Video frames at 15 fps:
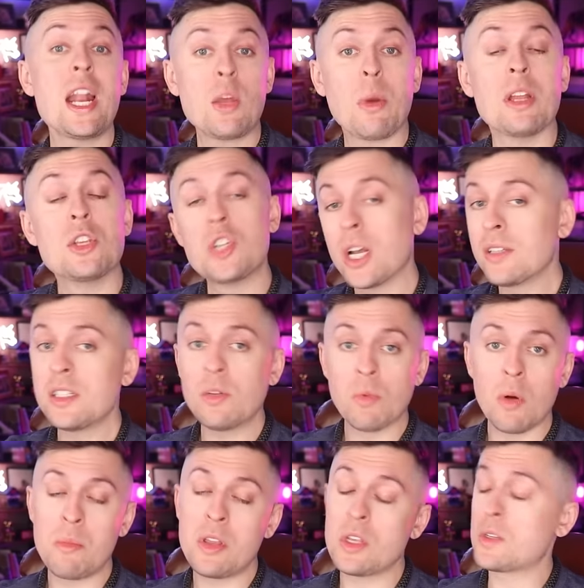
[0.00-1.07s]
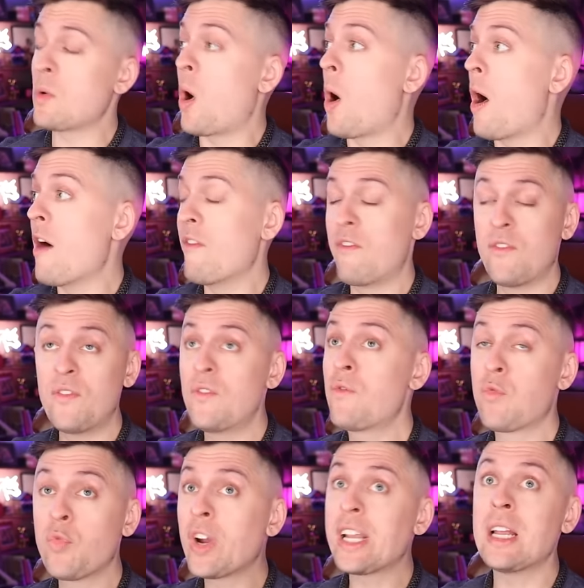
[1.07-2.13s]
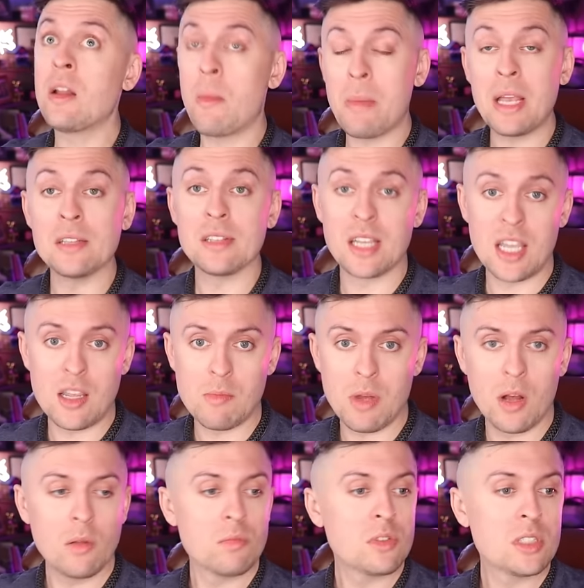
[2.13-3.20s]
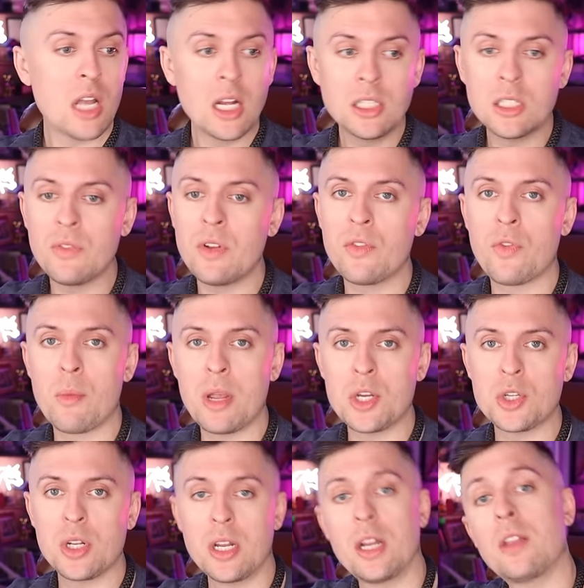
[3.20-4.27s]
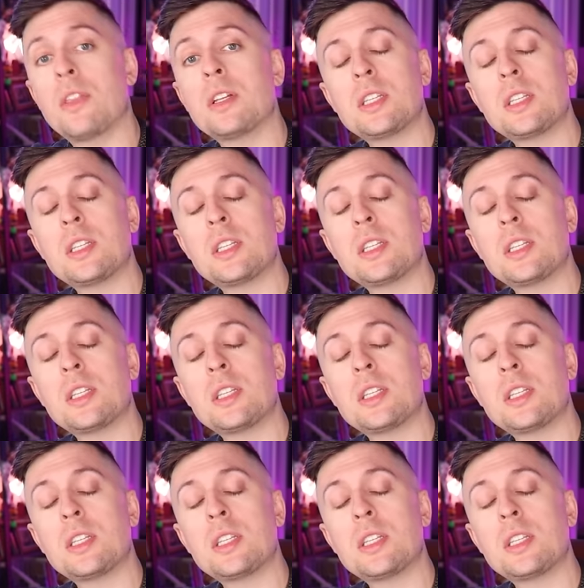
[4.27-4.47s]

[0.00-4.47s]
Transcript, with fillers: Anyway, Jesse wrote me this freaking amazing email, tons of information in it.